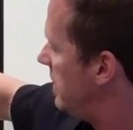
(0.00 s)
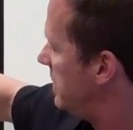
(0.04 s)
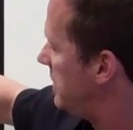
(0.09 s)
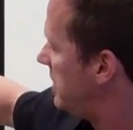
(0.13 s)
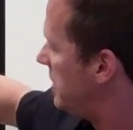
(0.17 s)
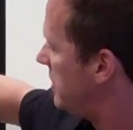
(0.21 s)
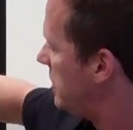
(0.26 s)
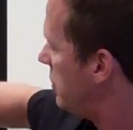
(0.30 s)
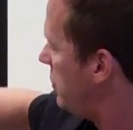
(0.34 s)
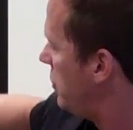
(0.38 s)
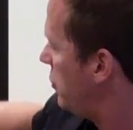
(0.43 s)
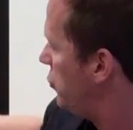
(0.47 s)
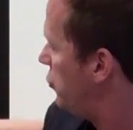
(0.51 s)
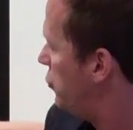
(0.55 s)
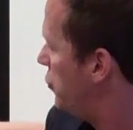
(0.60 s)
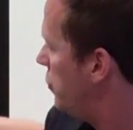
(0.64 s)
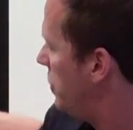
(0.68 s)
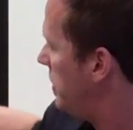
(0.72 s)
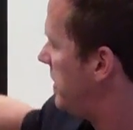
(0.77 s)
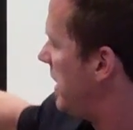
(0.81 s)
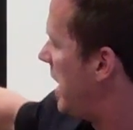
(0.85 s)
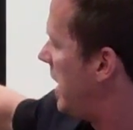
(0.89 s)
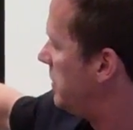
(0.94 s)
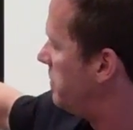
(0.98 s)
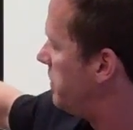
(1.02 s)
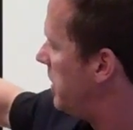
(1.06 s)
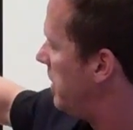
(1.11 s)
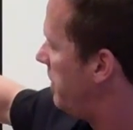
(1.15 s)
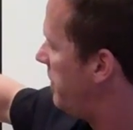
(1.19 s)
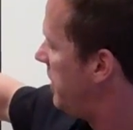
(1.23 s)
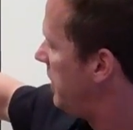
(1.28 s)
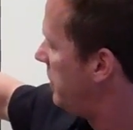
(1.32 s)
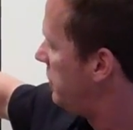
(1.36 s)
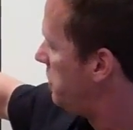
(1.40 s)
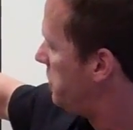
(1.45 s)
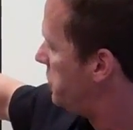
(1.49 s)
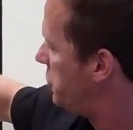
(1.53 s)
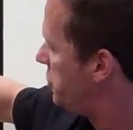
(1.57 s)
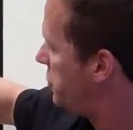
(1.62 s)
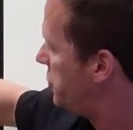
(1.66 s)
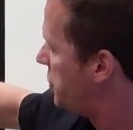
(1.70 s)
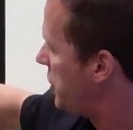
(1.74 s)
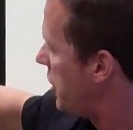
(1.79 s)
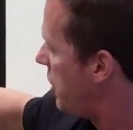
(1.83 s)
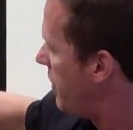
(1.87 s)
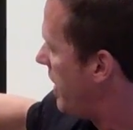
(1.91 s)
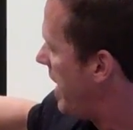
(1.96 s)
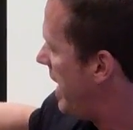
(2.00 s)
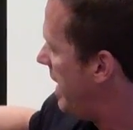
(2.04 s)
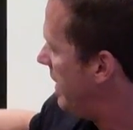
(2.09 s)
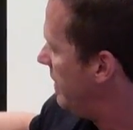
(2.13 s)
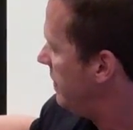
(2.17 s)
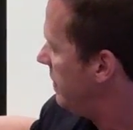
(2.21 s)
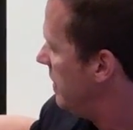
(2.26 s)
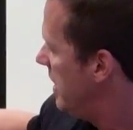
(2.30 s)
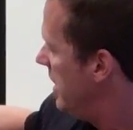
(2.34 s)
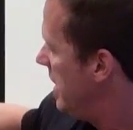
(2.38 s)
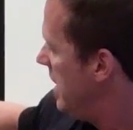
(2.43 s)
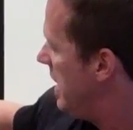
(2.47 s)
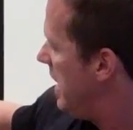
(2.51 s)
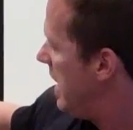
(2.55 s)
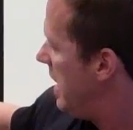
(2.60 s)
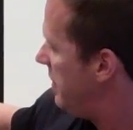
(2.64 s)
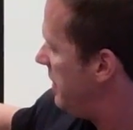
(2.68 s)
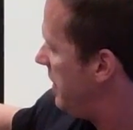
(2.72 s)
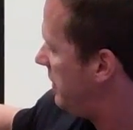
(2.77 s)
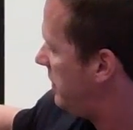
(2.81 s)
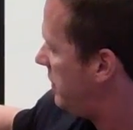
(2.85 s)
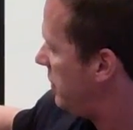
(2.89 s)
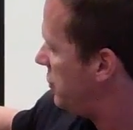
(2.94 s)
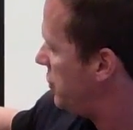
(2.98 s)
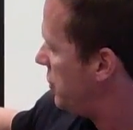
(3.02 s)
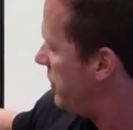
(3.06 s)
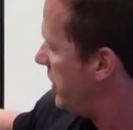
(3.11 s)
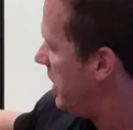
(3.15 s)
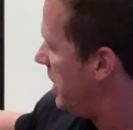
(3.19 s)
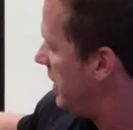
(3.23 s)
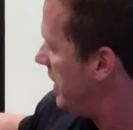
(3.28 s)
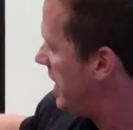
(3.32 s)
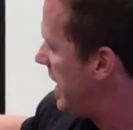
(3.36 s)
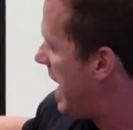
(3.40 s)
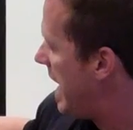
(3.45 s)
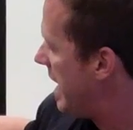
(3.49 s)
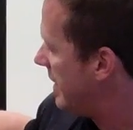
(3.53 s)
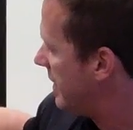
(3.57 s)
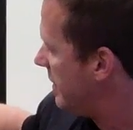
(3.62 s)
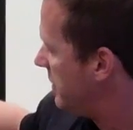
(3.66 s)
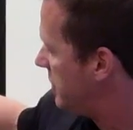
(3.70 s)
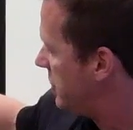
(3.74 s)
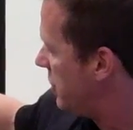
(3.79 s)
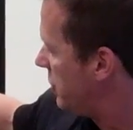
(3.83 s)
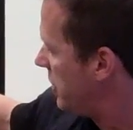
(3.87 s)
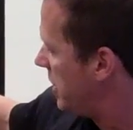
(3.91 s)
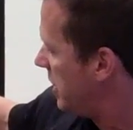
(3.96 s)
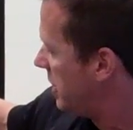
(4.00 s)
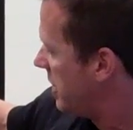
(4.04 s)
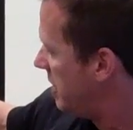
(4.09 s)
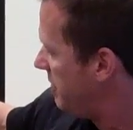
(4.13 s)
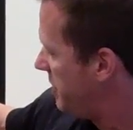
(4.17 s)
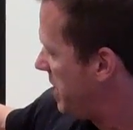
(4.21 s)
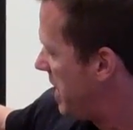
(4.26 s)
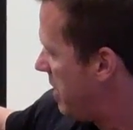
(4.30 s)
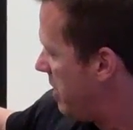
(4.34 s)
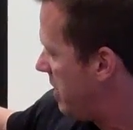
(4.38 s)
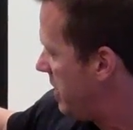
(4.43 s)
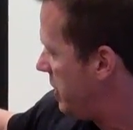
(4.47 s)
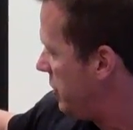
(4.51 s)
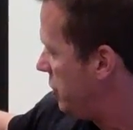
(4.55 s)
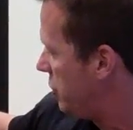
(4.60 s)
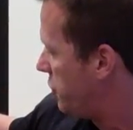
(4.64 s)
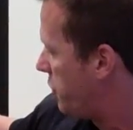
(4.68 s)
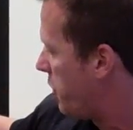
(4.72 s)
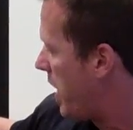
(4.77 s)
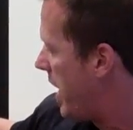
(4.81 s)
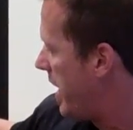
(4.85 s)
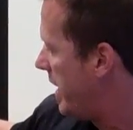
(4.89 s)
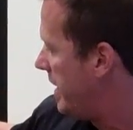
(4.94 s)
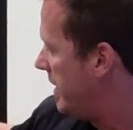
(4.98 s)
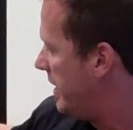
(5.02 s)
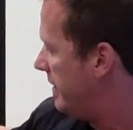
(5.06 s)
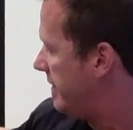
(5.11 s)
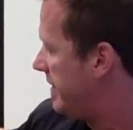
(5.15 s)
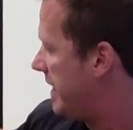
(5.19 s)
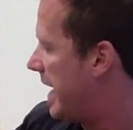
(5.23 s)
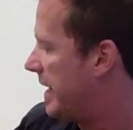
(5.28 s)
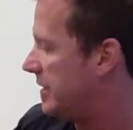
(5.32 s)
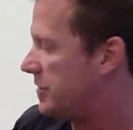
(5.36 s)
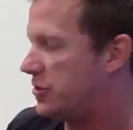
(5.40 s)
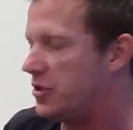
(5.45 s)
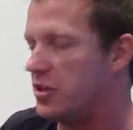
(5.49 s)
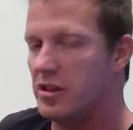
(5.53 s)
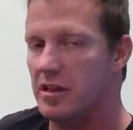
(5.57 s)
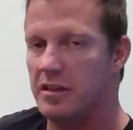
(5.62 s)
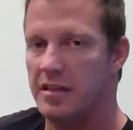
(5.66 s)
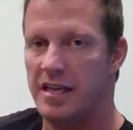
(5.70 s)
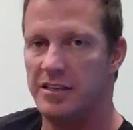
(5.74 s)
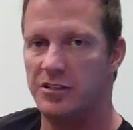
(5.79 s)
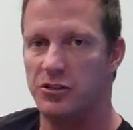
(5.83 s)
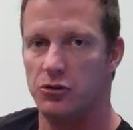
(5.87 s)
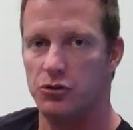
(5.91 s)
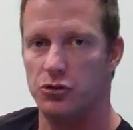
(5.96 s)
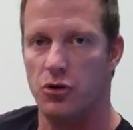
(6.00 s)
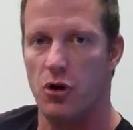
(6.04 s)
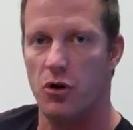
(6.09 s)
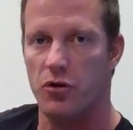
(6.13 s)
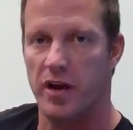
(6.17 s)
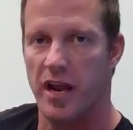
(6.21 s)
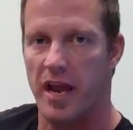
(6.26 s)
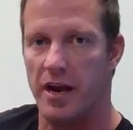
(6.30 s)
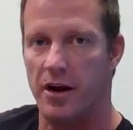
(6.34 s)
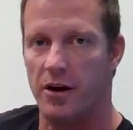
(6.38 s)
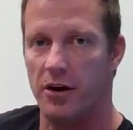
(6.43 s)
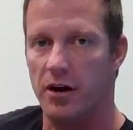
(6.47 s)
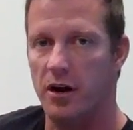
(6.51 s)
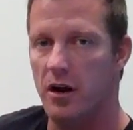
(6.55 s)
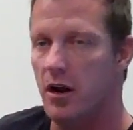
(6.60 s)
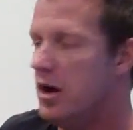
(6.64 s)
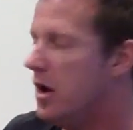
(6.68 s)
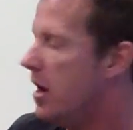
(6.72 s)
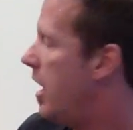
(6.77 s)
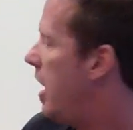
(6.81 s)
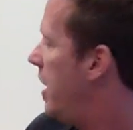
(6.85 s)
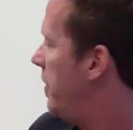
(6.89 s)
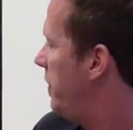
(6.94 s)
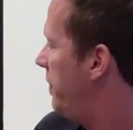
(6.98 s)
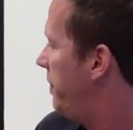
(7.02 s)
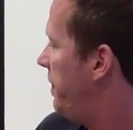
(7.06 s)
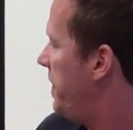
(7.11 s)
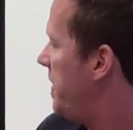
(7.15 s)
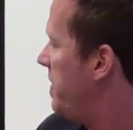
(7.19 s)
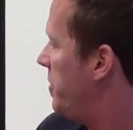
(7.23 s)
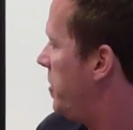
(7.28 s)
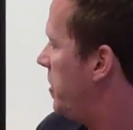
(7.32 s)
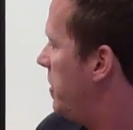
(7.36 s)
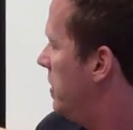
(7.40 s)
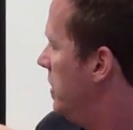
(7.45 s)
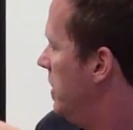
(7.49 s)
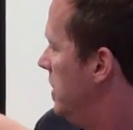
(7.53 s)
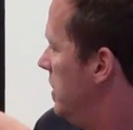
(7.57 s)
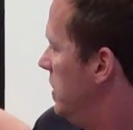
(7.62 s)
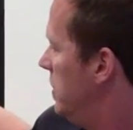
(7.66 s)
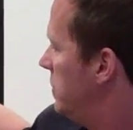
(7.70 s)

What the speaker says: This isn't the true attachment. If this was your psoas and this is your iliacus, they're going to come down and intertwine and attach to the lesser trochanter on the femur.